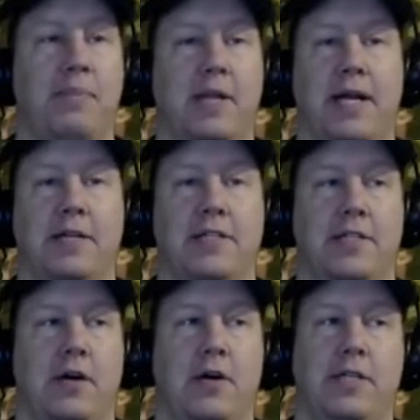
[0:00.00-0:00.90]
players
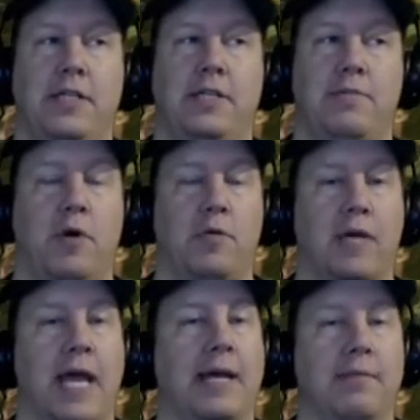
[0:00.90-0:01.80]
in all these mobile
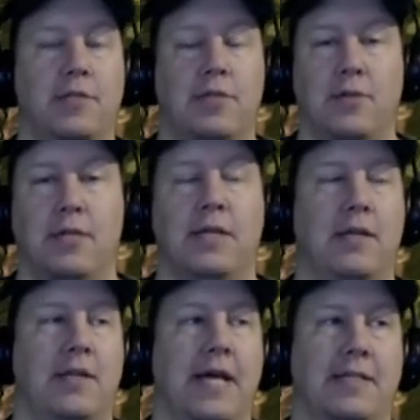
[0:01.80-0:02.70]
games do the,
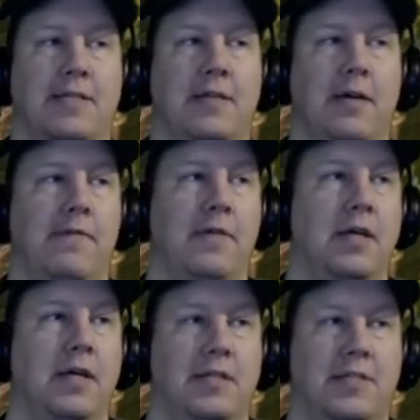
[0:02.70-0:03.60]
that stuff
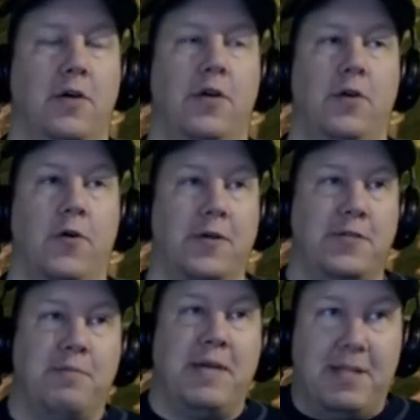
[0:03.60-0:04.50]
so in order
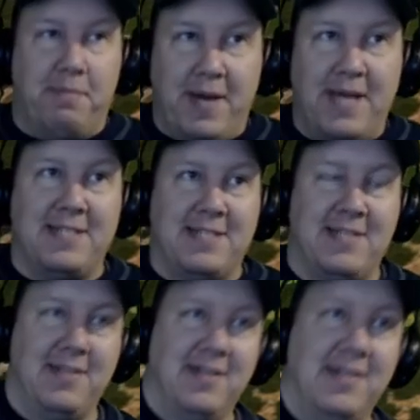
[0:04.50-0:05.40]
to be the
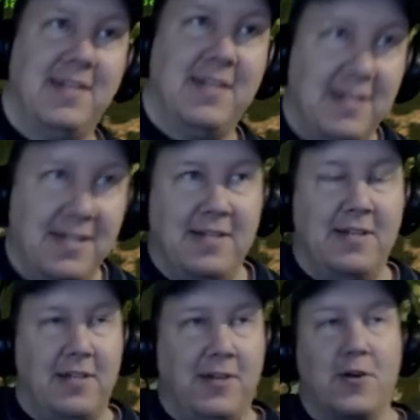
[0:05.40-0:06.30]
best
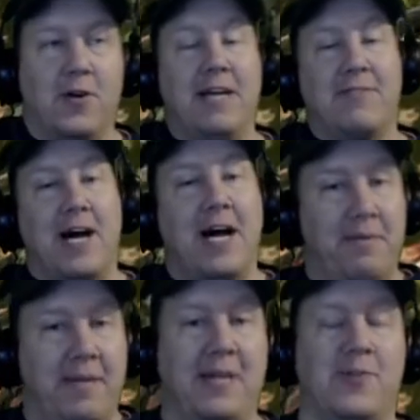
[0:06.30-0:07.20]
you're going to have to
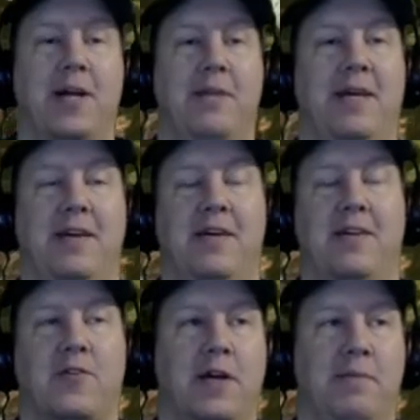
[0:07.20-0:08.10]
automate quite a
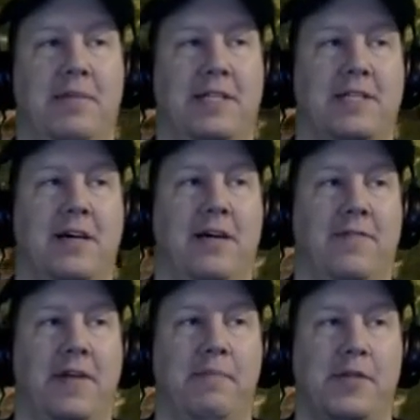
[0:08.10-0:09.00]
uh, quite a bit of
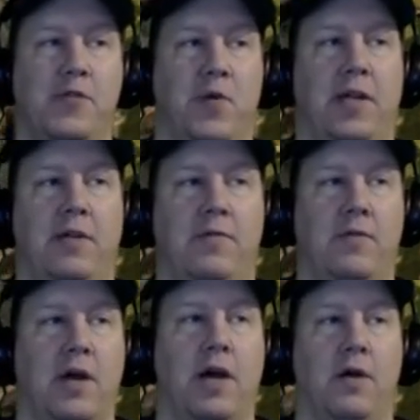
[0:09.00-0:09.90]
stuff in between
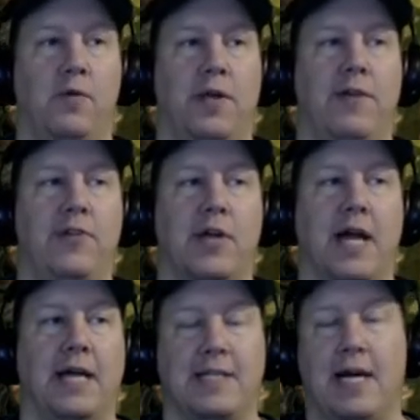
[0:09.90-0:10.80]
uh, whenever you
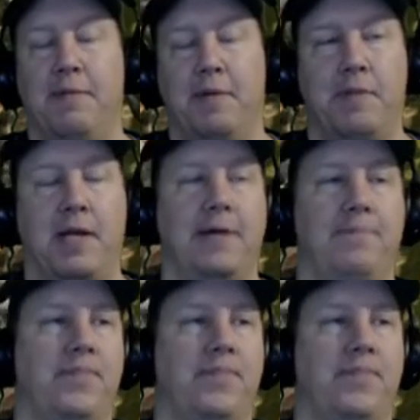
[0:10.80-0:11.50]
got time to play